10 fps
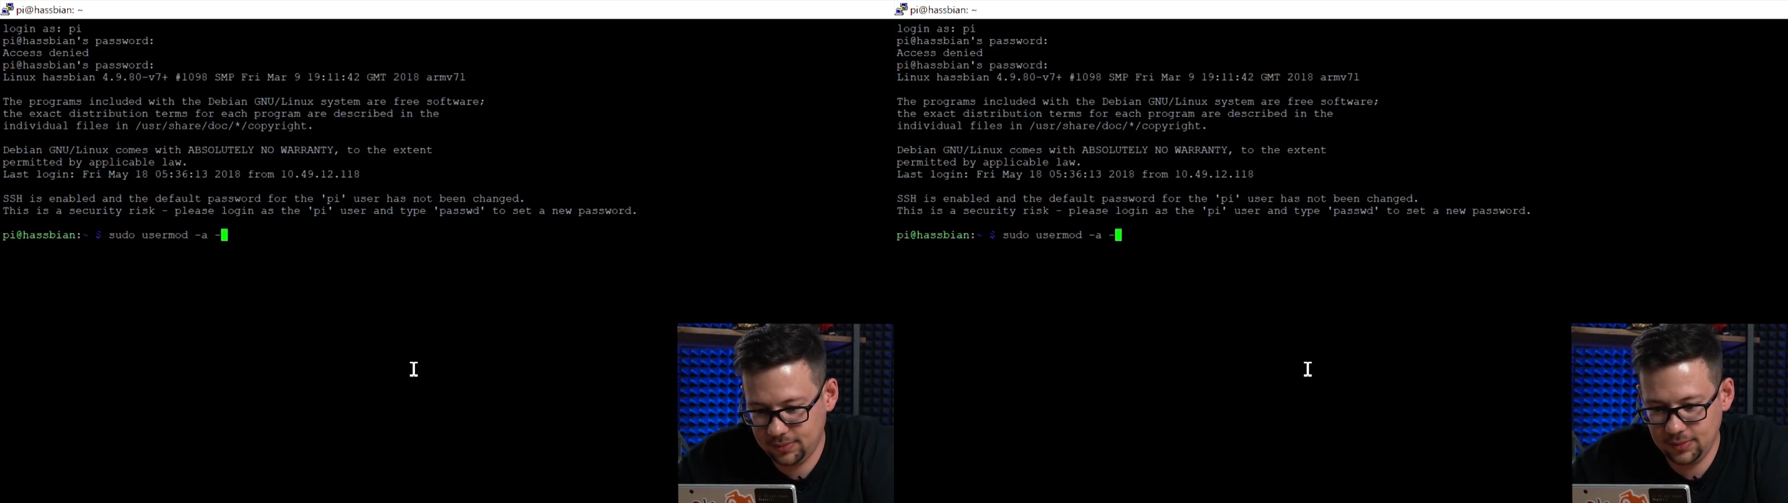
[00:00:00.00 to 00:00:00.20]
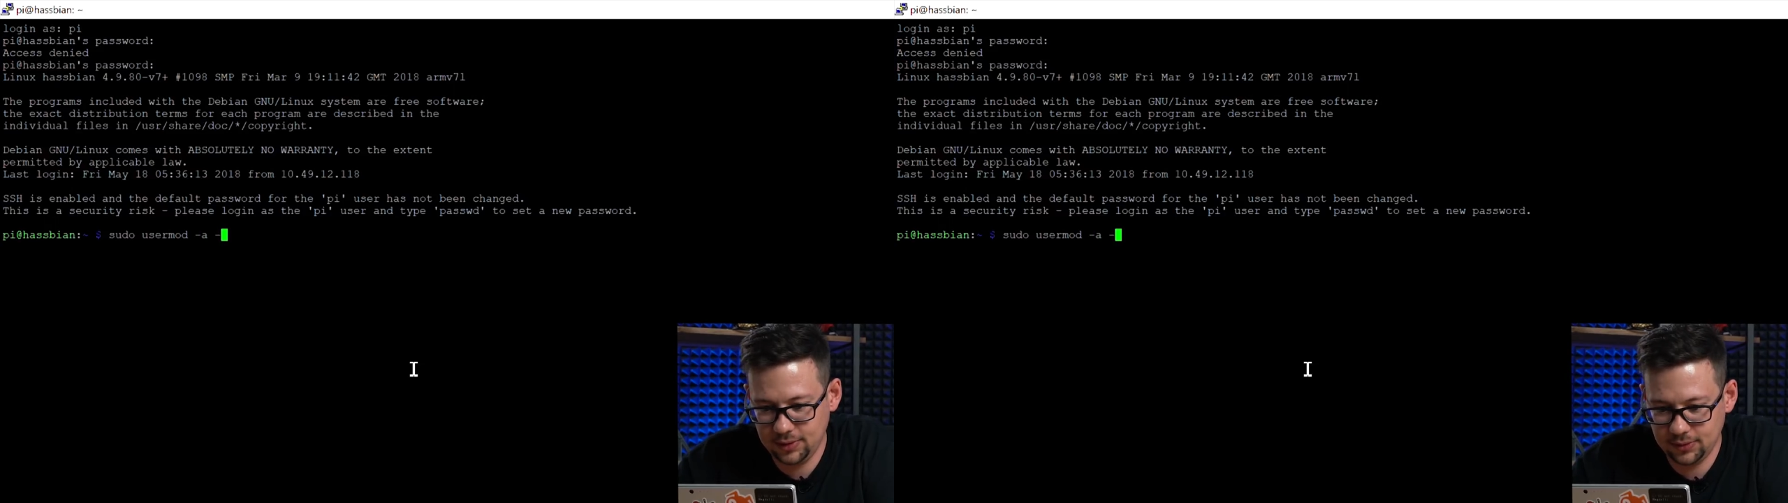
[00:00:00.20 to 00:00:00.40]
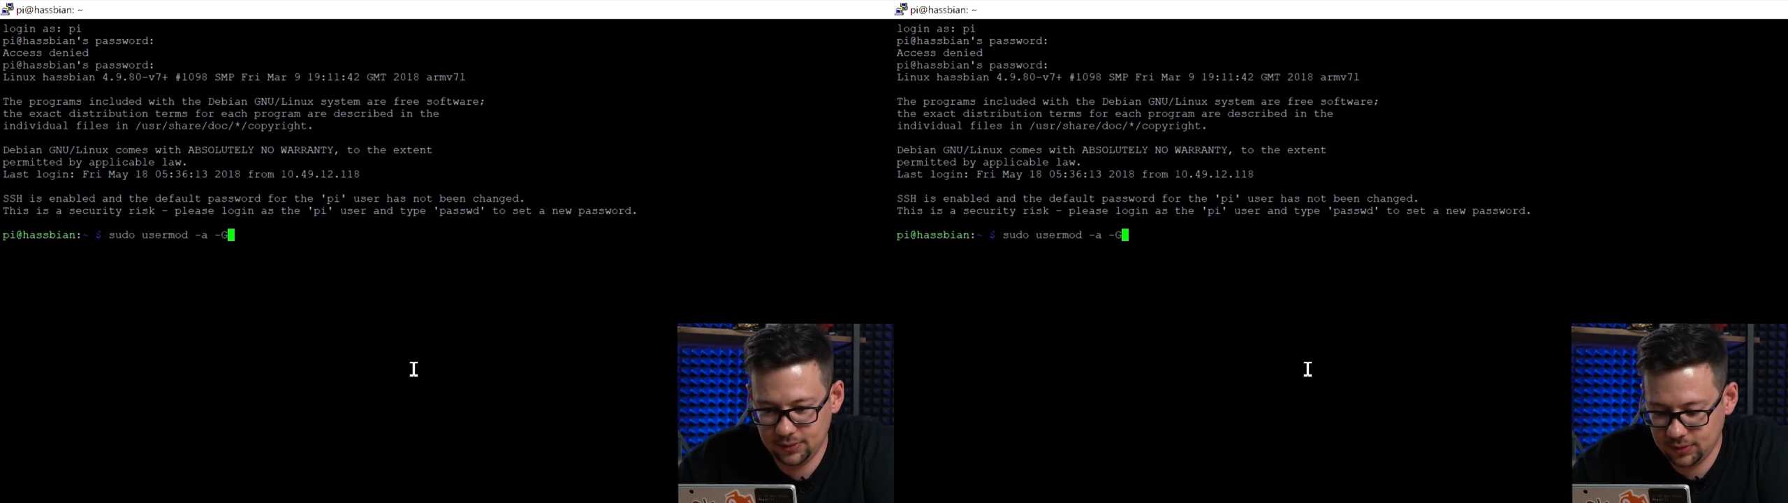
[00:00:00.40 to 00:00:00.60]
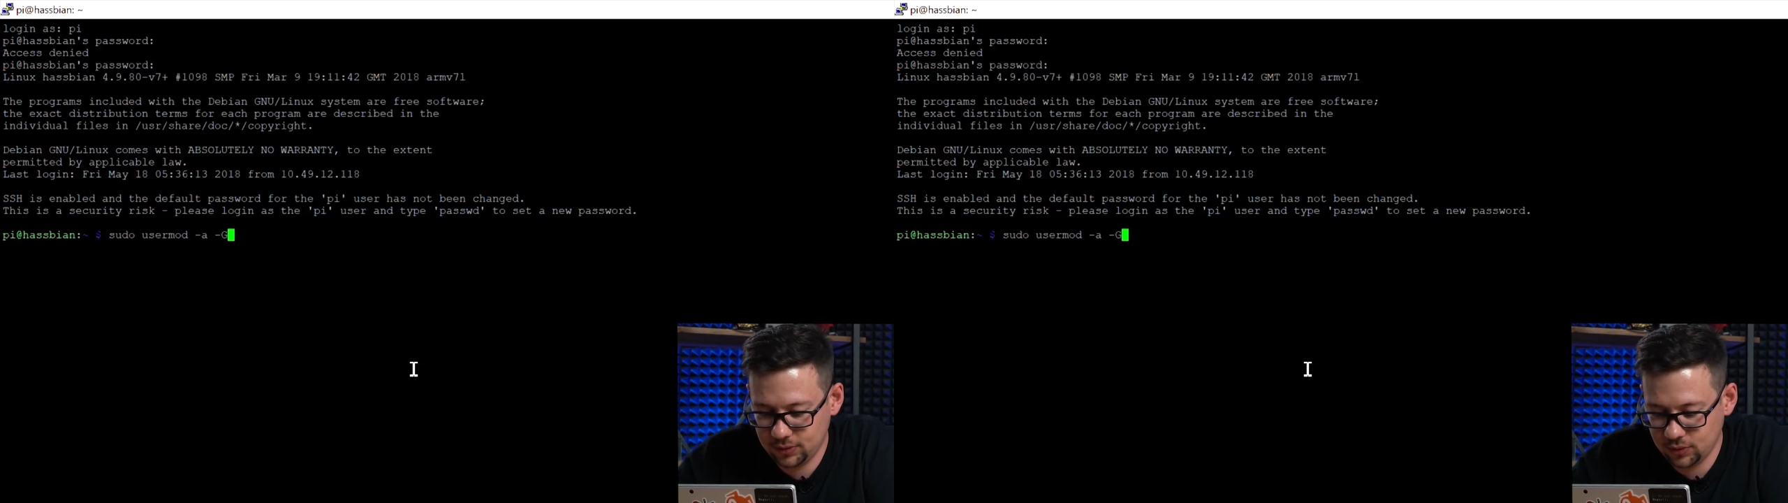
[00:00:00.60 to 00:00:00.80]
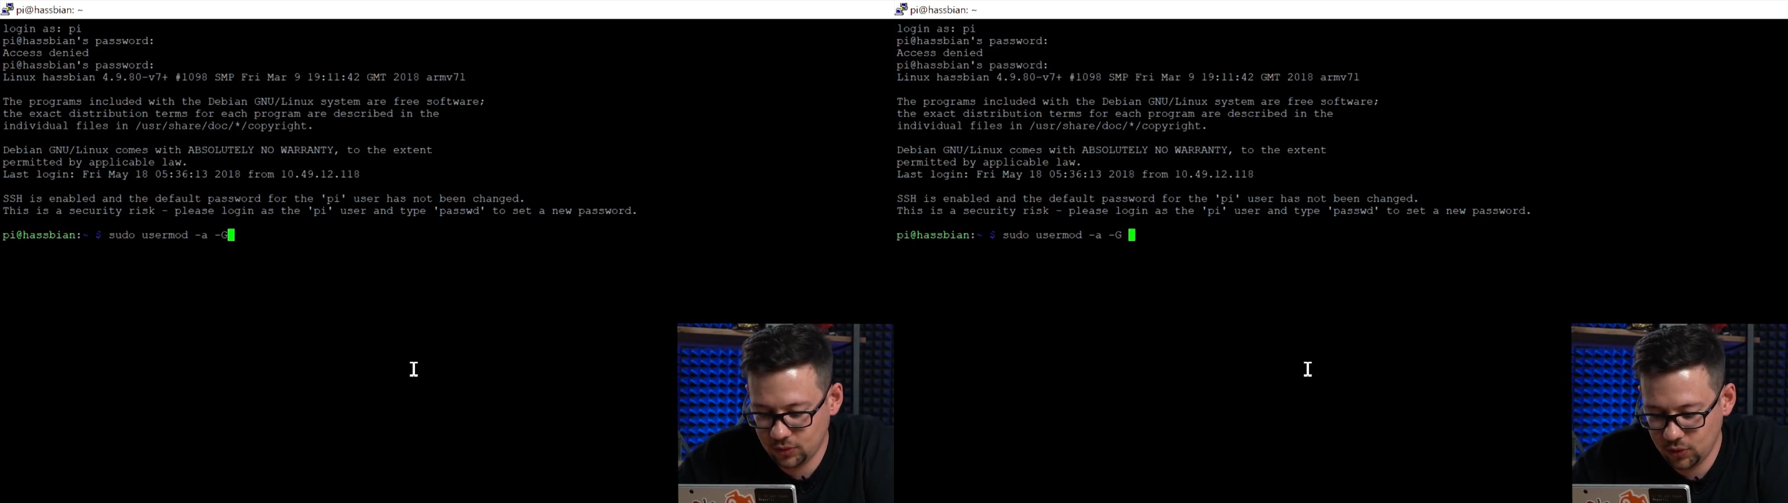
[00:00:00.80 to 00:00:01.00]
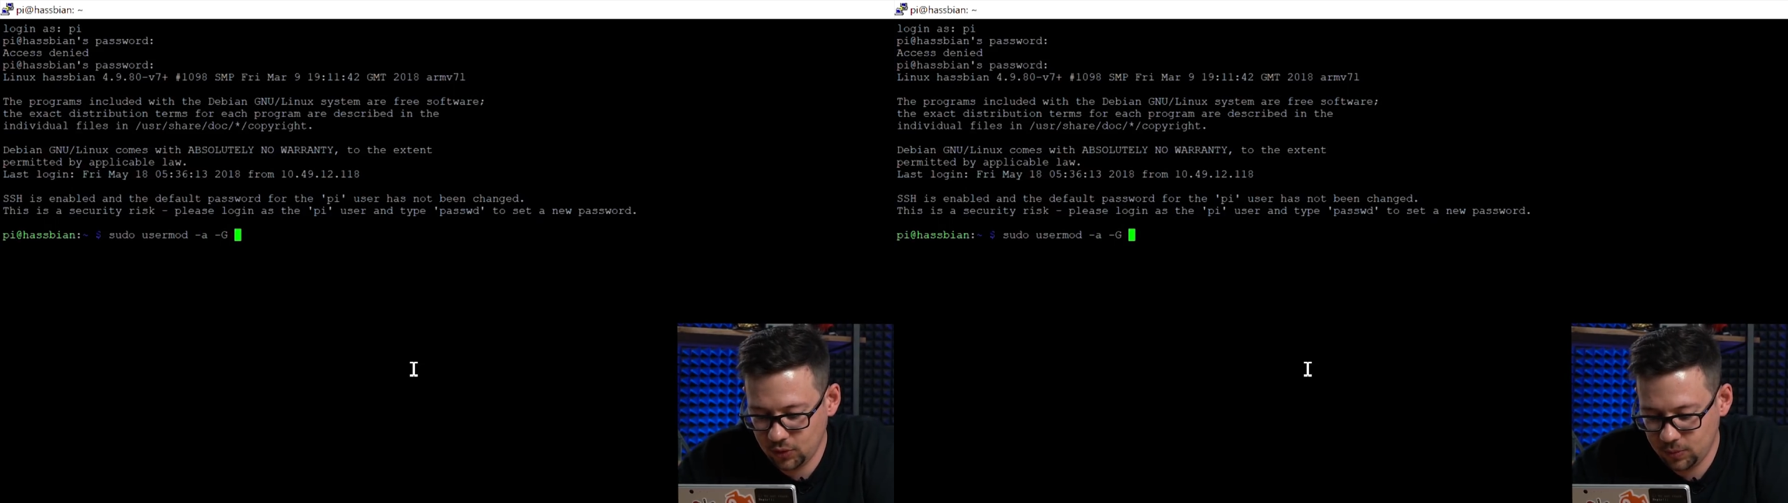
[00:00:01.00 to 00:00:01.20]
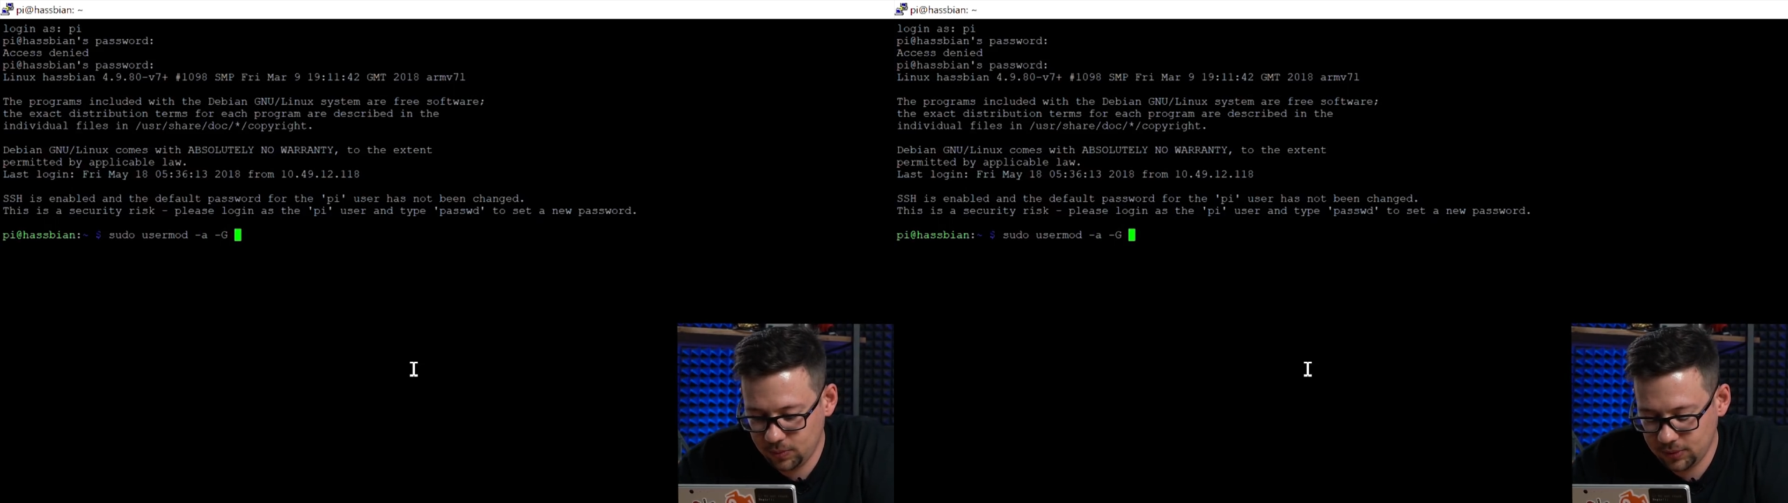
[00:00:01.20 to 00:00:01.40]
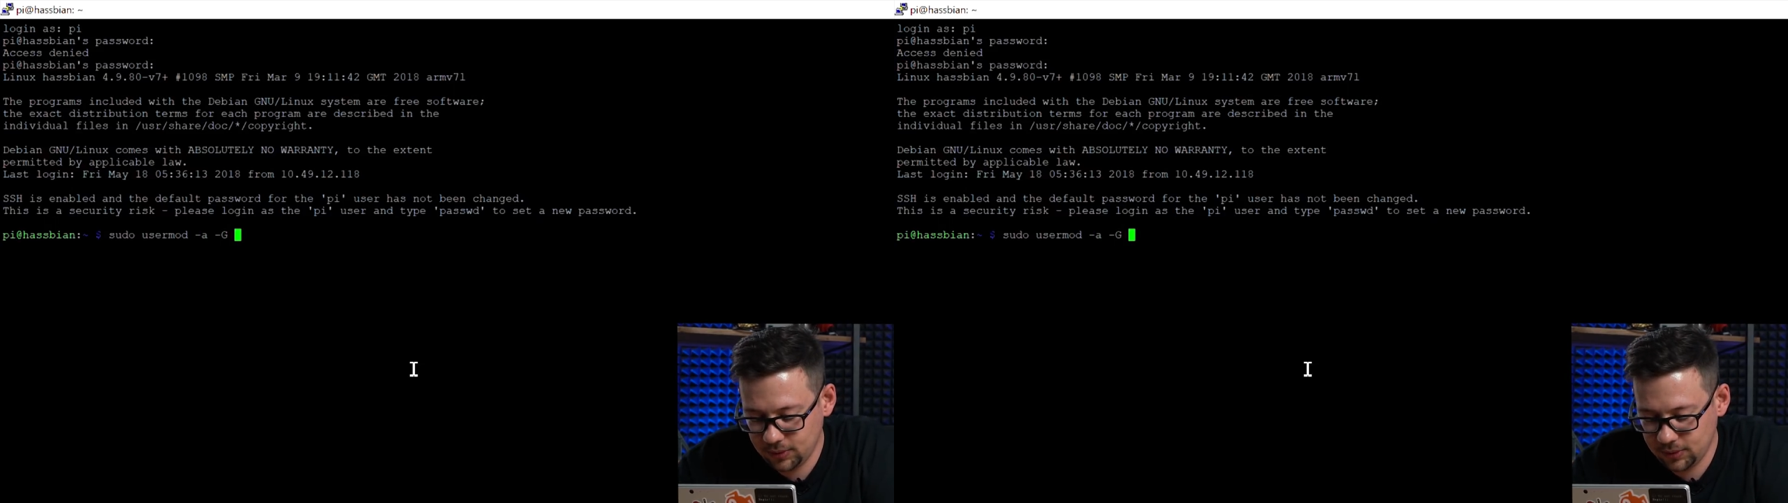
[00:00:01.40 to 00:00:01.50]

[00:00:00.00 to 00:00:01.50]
minus group.